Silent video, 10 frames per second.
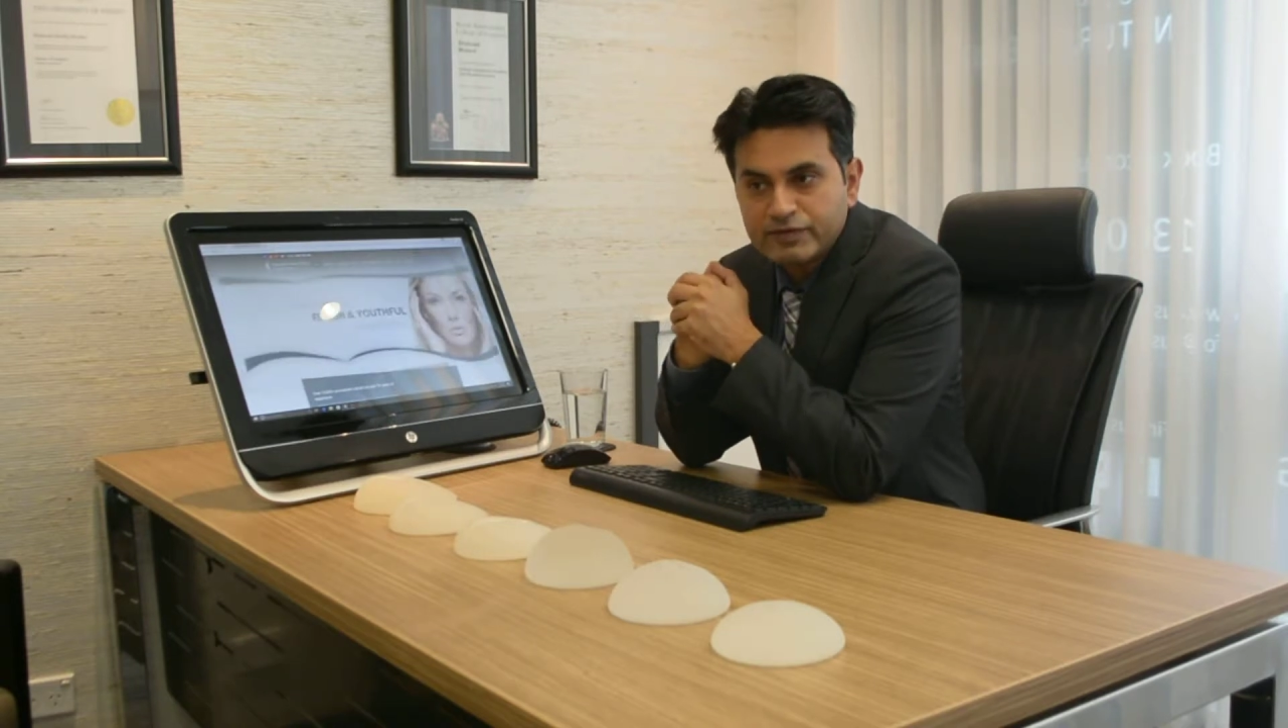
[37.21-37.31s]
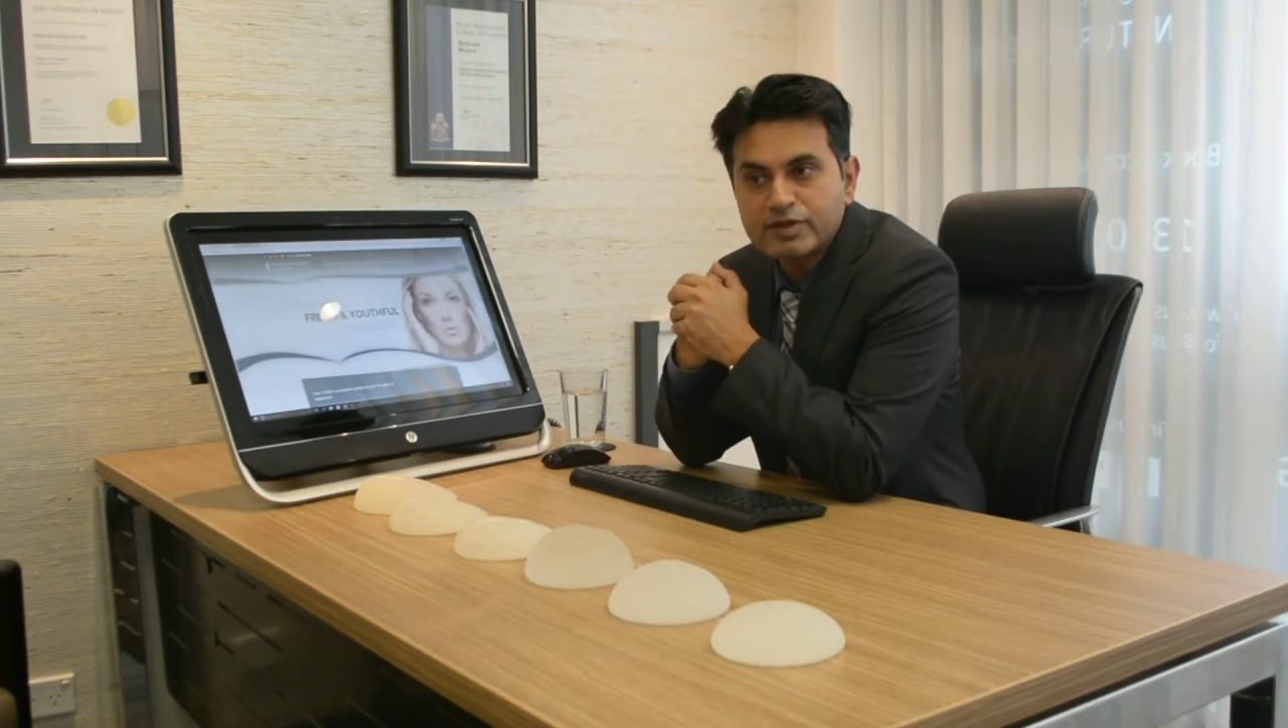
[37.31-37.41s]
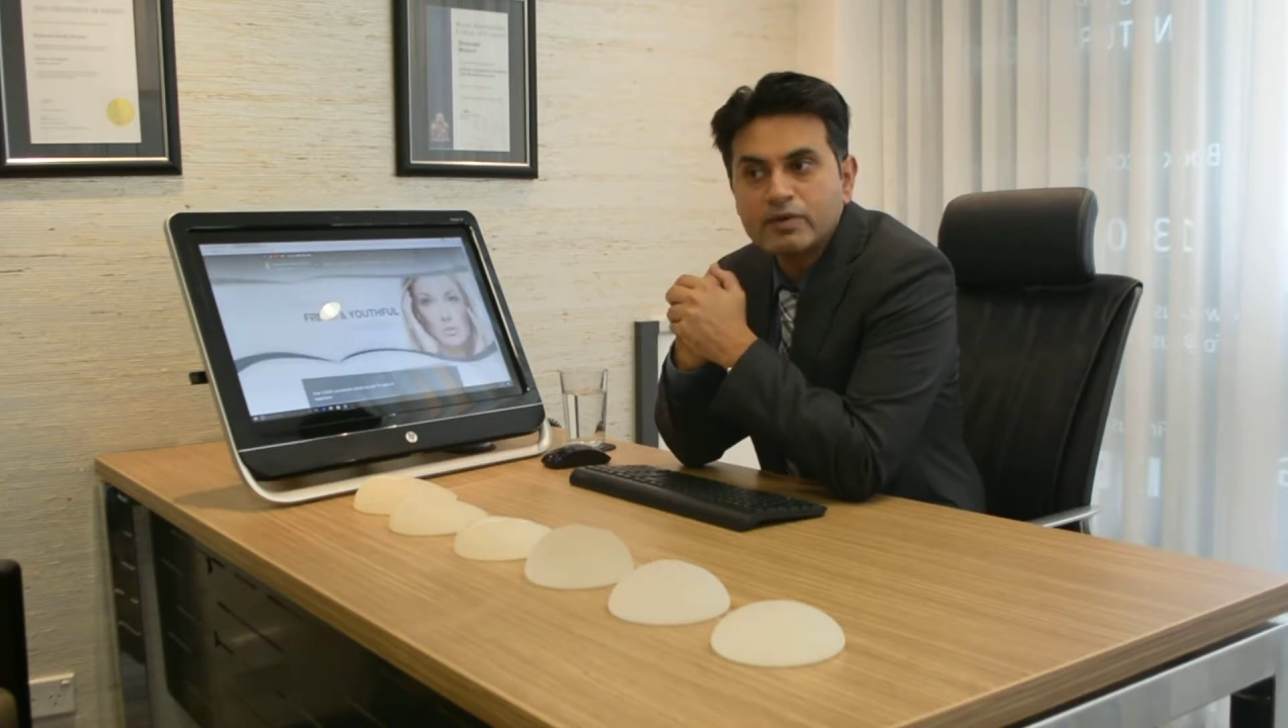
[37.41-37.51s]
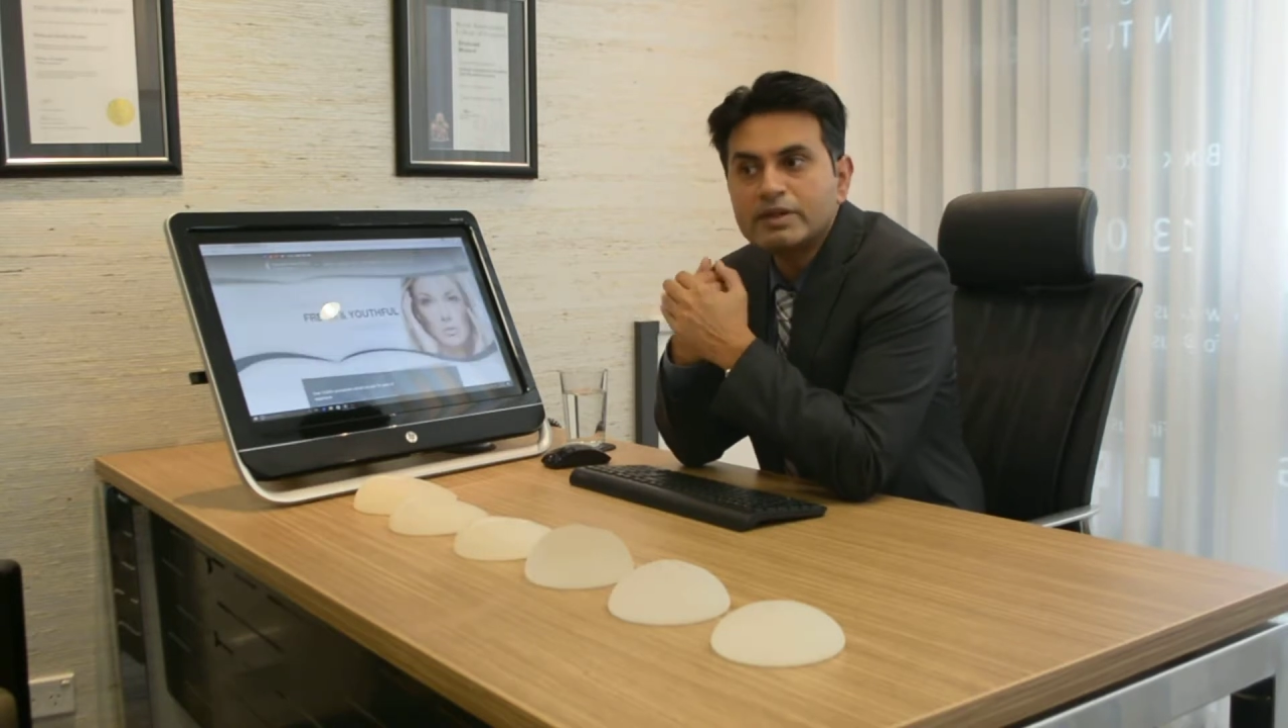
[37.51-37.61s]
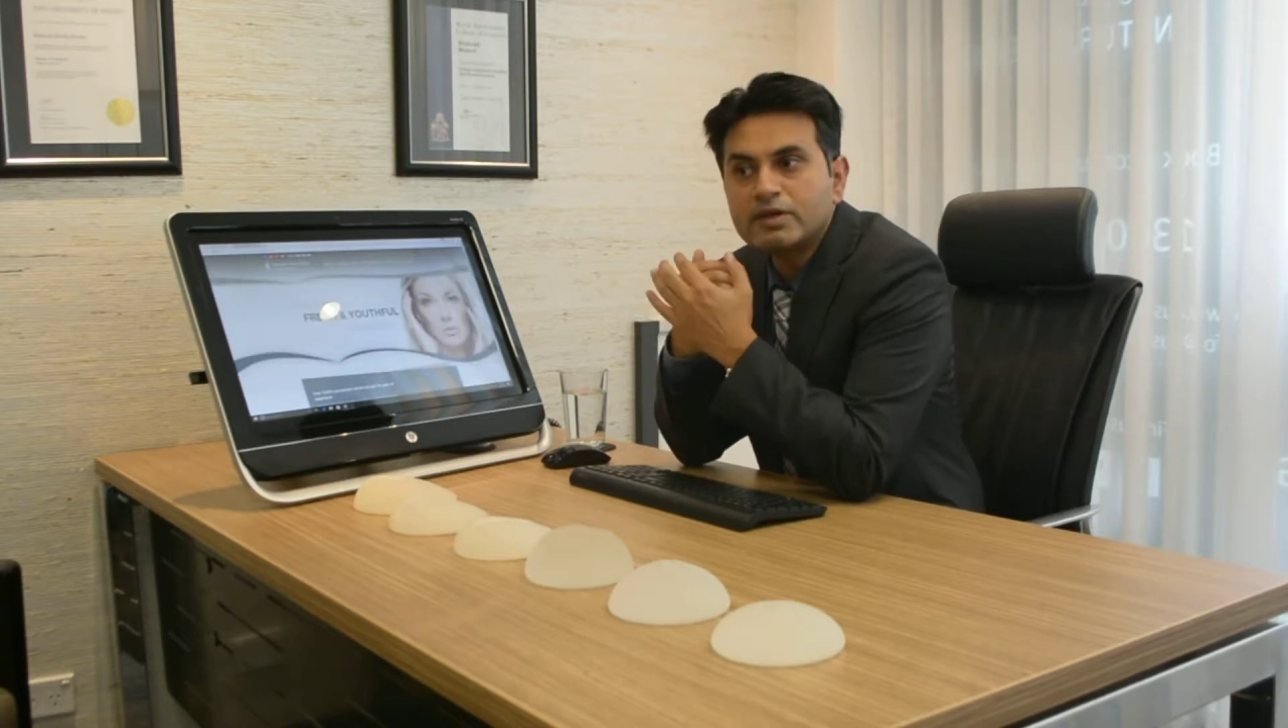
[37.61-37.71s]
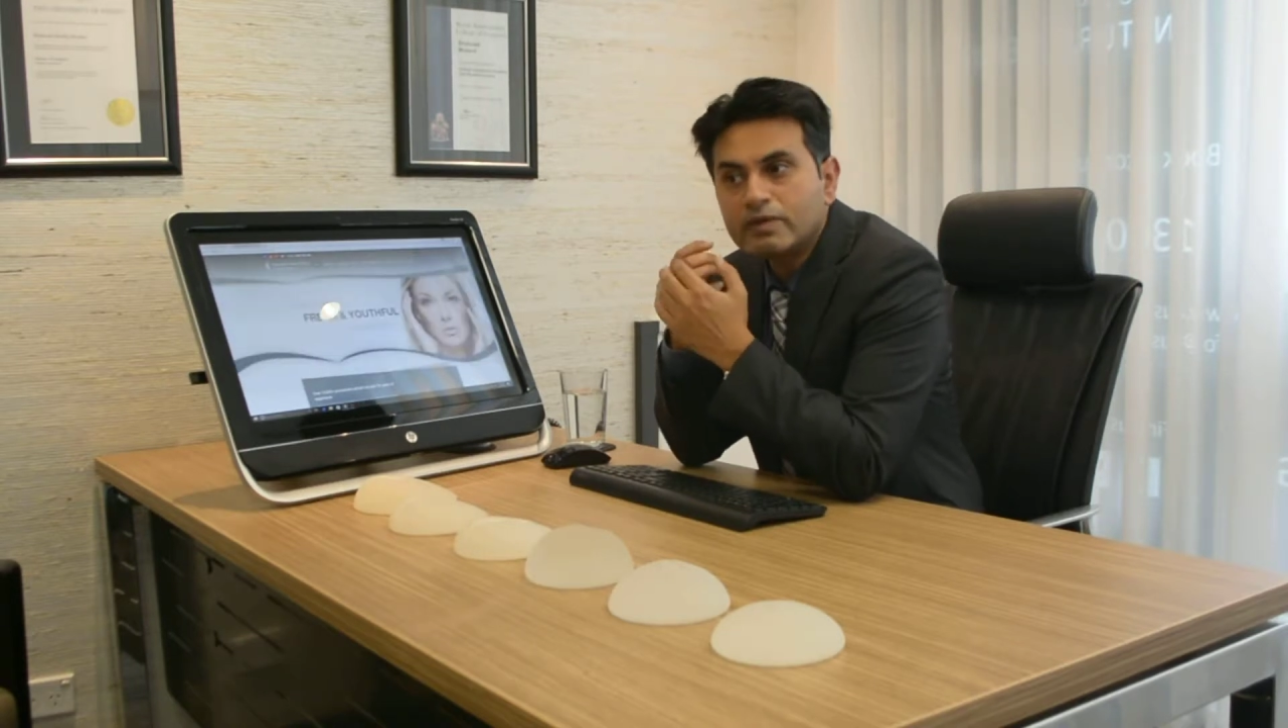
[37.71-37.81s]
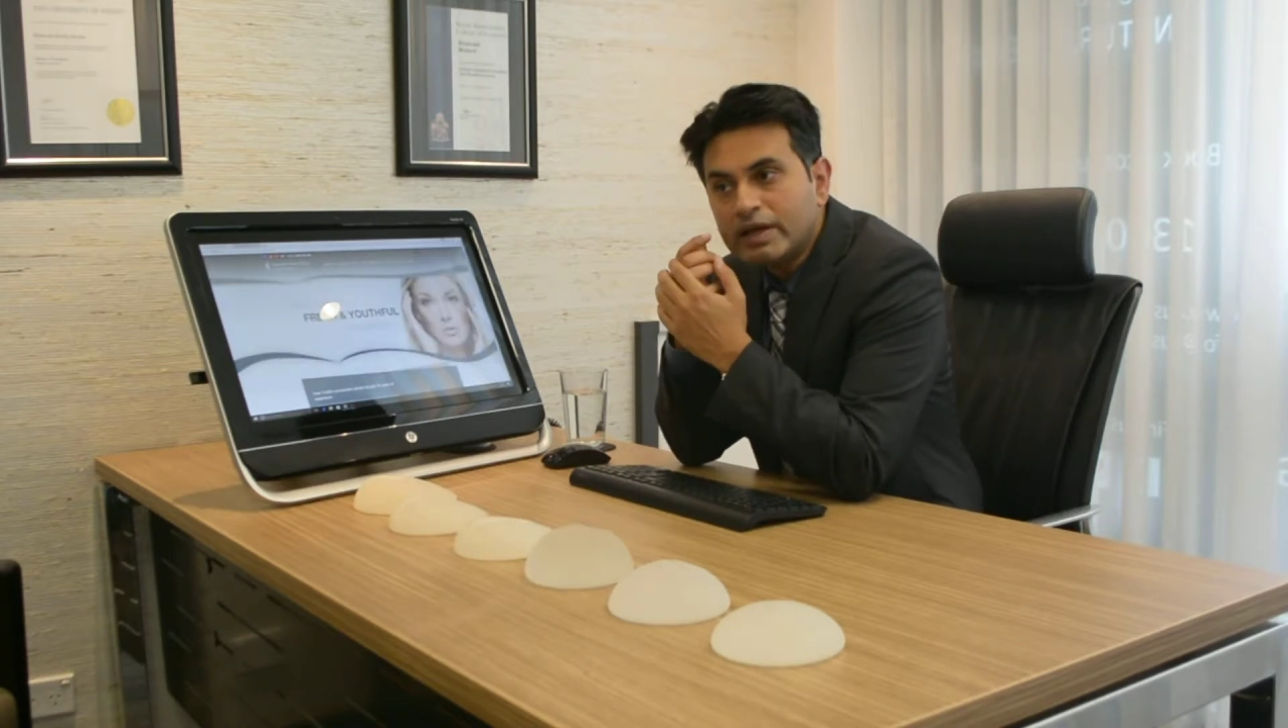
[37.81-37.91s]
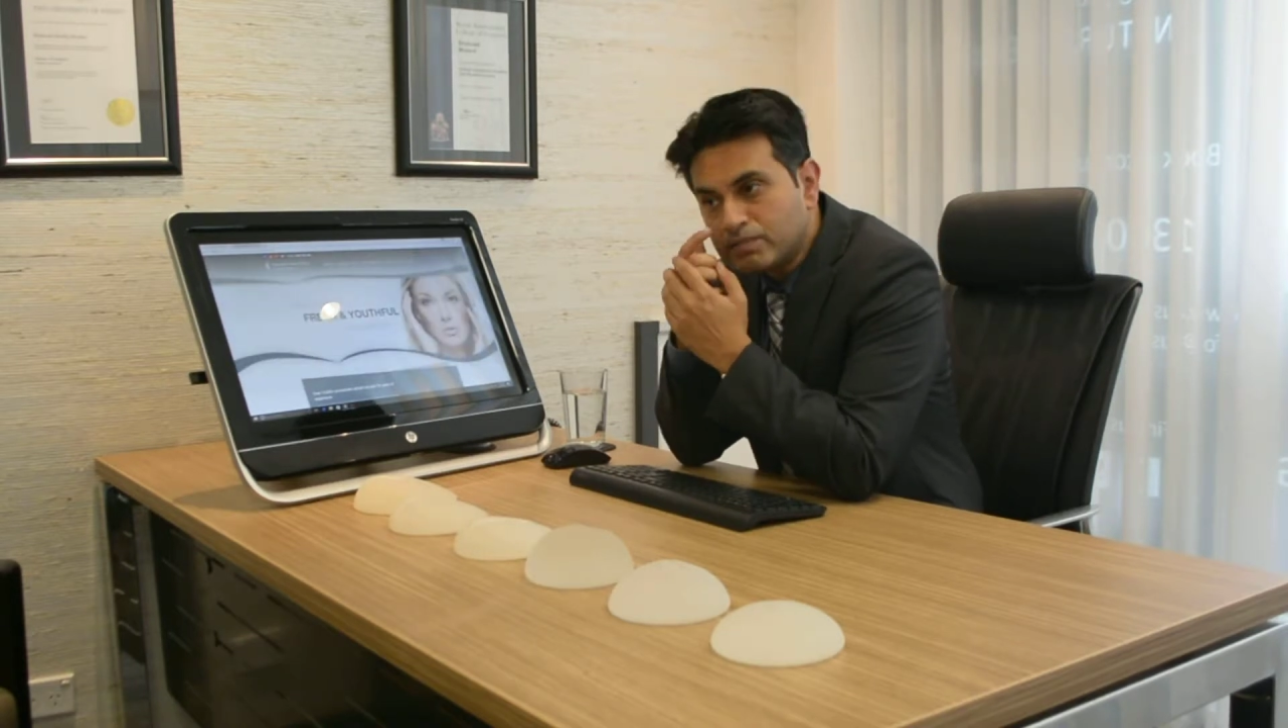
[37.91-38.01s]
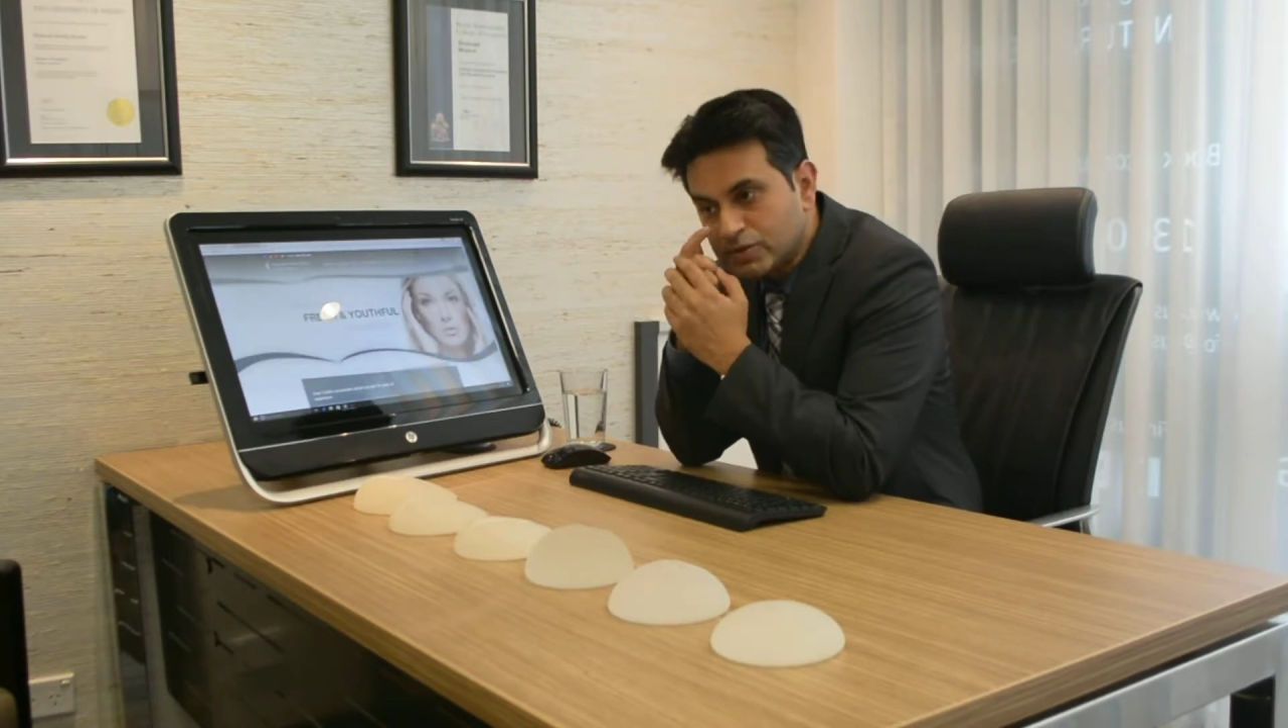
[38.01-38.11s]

So in the great